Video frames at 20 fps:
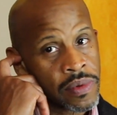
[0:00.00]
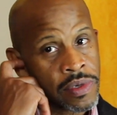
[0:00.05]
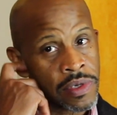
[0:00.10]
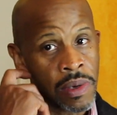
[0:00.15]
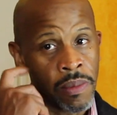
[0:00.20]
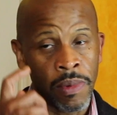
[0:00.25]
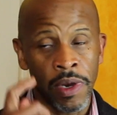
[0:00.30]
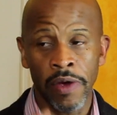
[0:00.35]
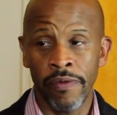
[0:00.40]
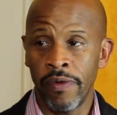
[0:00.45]

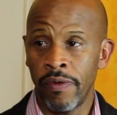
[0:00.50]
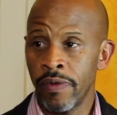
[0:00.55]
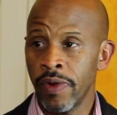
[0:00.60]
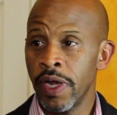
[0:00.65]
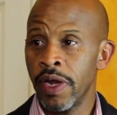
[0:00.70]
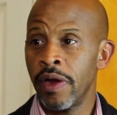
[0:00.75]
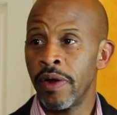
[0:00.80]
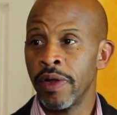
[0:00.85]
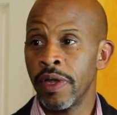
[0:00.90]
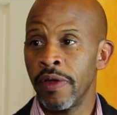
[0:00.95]
some level
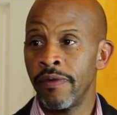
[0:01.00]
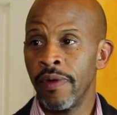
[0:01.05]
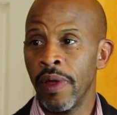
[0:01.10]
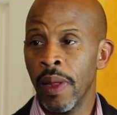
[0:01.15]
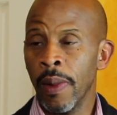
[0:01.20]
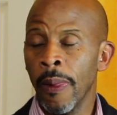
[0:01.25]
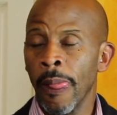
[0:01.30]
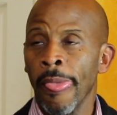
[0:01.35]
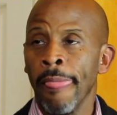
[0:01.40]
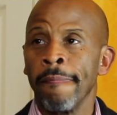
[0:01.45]
of
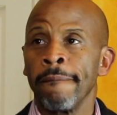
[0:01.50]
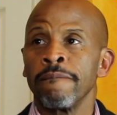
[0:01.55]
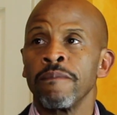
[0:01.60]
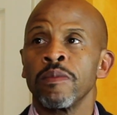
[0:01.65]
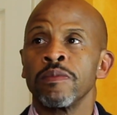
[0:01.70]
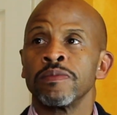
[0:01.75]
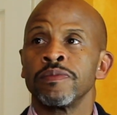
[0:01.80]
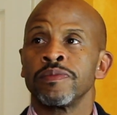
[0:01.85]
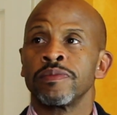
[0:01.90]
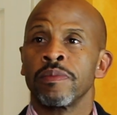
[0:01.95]
caregiving.
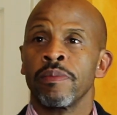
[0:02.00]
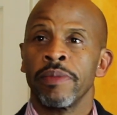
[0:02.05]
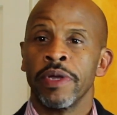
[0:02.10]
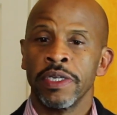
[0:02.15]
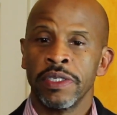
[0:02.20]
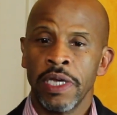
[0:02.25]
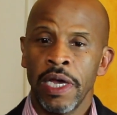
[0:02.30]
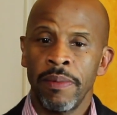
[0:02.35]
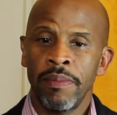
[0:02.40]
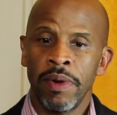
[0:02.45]
Right.
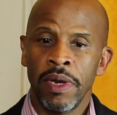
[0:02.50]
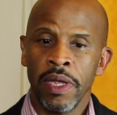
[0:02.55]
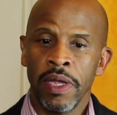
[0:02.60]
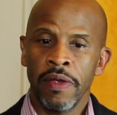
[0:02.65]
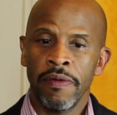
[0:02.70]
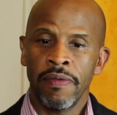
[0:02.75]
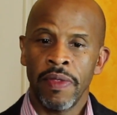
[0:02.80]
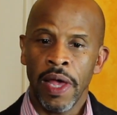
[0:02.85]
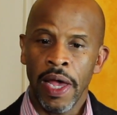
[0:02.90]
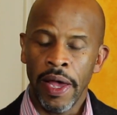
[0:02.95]
Because I
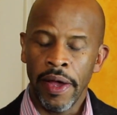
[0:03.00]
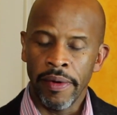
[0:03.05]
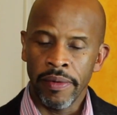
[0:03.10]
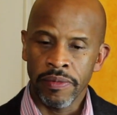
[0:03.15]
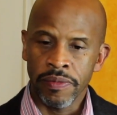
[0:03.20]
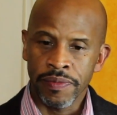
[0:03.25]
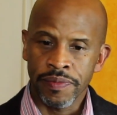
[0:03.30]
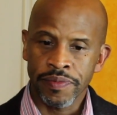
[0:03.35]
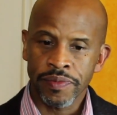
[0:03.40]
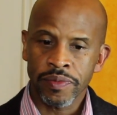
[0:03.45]
believe
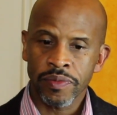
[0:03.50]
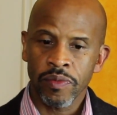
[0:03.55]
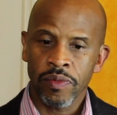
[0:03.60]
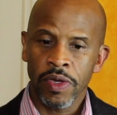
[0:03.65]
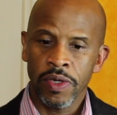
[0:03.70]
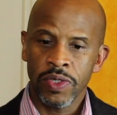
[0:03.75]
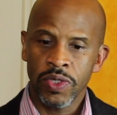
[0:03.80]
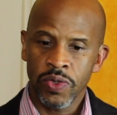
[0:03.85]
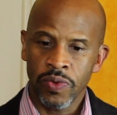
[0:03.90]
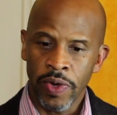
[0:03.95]
that
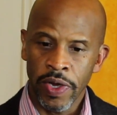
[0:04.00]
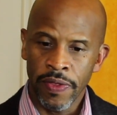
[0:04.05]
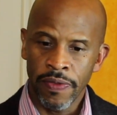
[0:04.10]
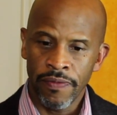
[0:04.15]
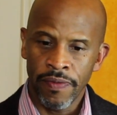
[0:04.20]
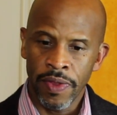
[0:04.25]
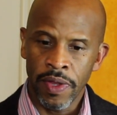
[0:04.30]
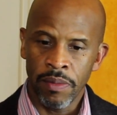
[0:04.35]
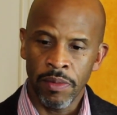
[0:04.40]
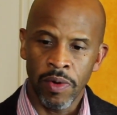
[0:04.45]

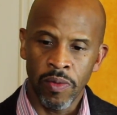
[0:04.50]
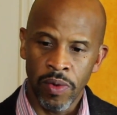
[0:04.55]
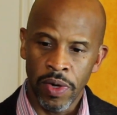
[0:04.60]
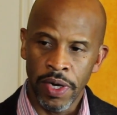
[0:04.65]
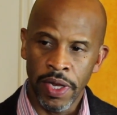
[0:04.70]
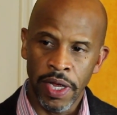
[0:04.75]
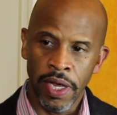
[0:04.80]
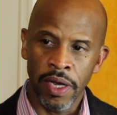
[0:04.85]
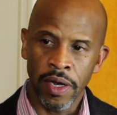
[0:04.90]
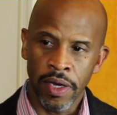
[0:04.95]
strength for them on
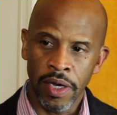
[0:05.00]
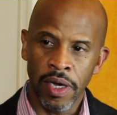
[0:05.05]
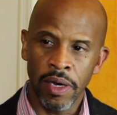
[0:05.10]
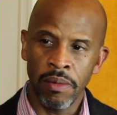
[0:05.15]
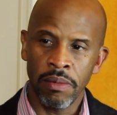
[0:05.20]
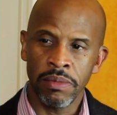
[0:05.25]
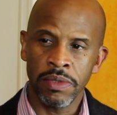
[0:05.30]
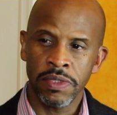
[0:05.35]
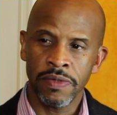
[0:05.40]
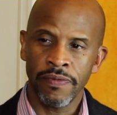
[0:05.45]
one hand
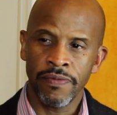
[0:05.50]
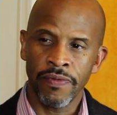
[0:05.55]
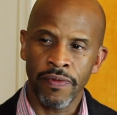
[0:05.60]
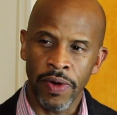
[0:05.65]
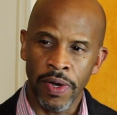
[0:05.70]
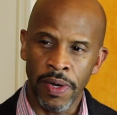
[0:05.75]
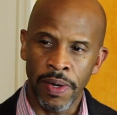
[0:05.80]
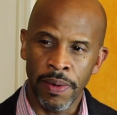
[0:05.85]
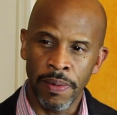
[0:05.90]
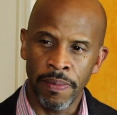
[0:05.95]
comes
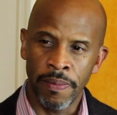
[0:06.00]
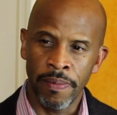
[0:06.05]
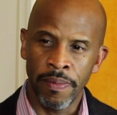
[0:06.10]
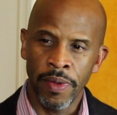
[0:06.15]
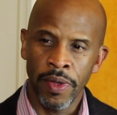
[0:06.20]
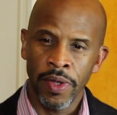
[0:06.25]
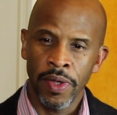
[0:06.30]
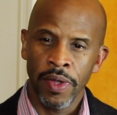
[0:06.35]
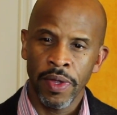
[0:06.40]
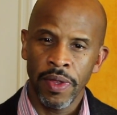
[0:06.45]

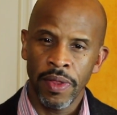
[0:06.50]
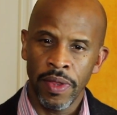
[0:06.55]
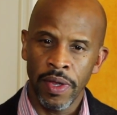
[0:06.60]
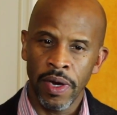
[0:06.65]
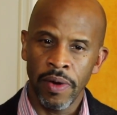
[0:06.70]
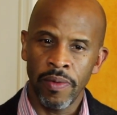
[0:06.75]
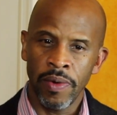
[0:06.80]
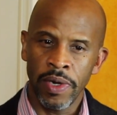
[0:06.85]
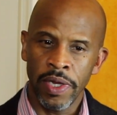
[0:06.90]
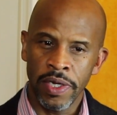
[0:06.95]
from
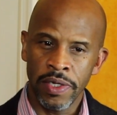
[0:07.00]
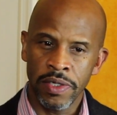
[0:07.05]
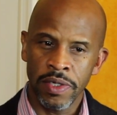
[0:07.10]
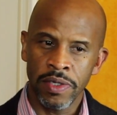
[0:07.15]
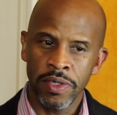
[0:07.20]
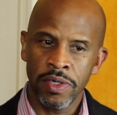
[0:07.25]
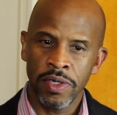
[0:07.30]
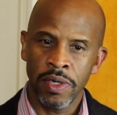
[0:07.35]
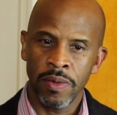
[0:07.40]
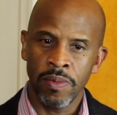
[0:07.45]
their
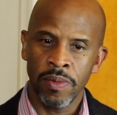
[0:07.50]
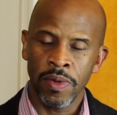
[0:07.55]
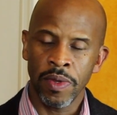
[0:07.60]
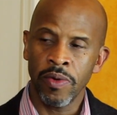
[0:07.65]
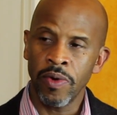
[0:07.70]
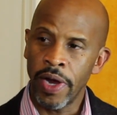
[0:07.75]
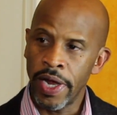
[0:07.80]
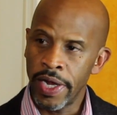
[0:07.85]
relationship with